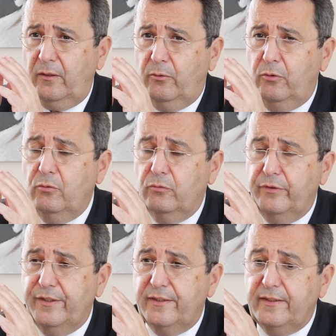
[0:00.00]
who
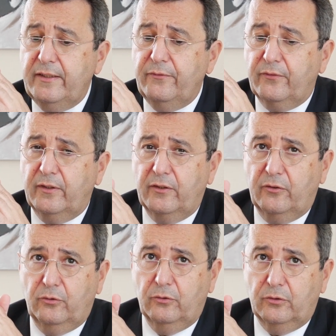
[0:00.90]
received the
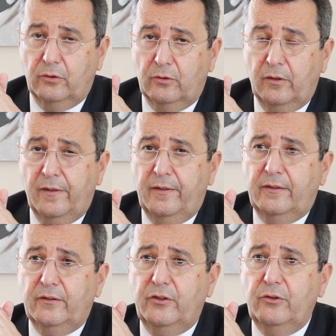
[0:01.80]
enduro
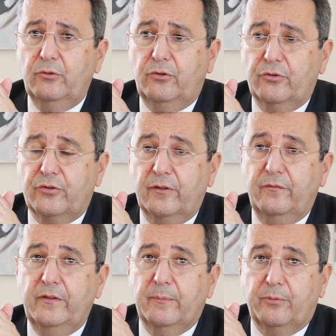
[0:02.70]
due to
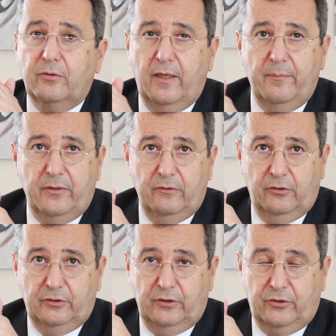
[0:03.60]
severe primary
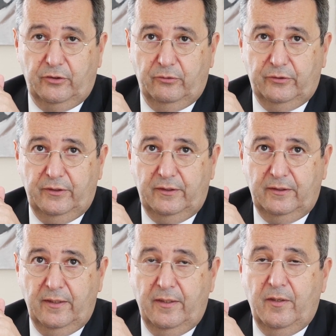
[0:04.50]
osteoarthritis